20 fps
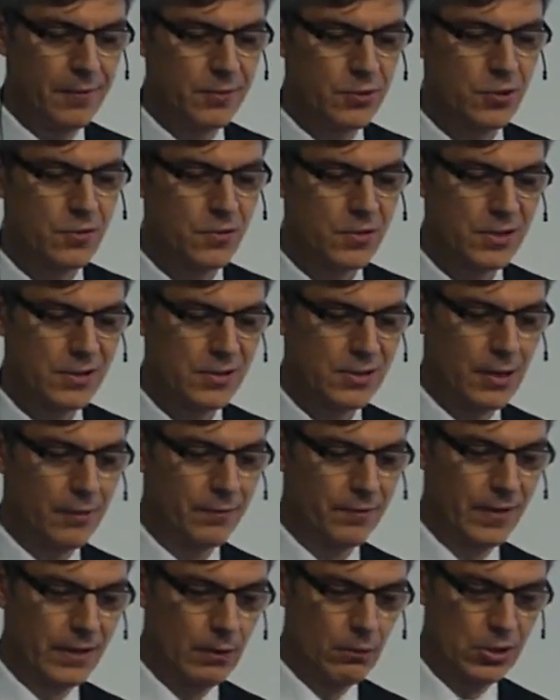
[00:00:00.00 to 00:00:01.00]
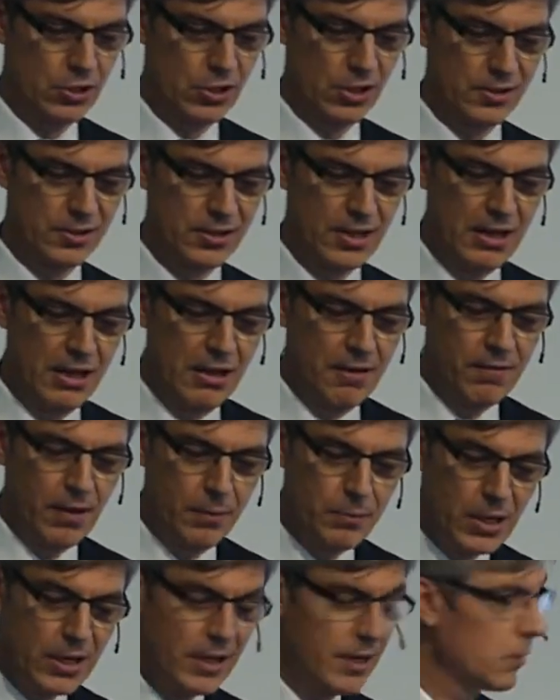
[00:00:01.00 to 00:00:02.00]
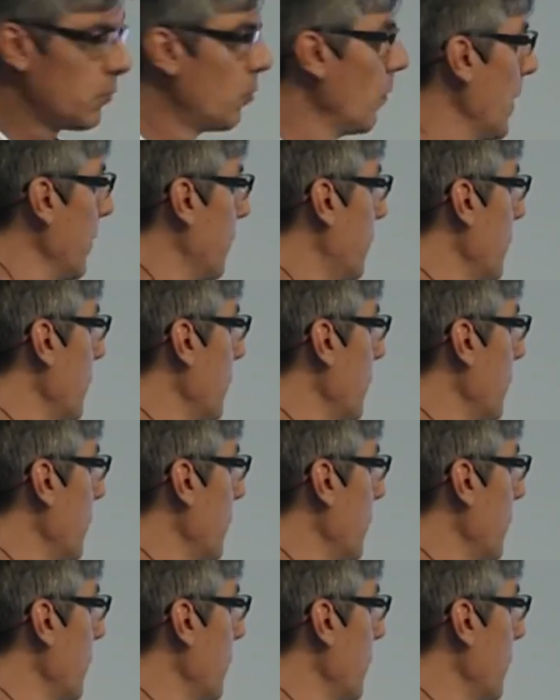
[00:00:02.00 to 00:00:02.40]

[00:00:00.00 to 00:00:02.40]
have chosen something which is familiar to